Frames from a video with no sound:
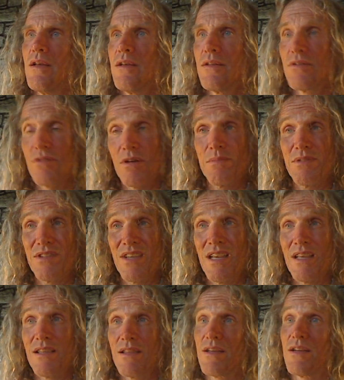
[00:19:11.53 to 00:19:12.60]
So I'm
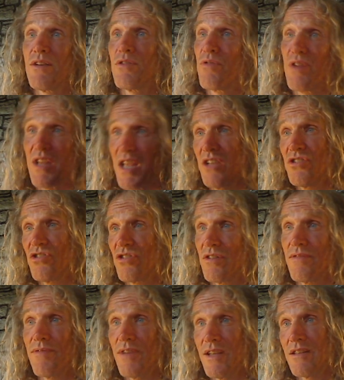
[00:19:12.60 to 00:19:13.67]
saying the creation
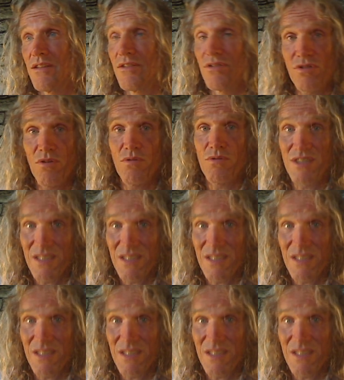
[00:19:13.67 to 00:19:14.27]
event is so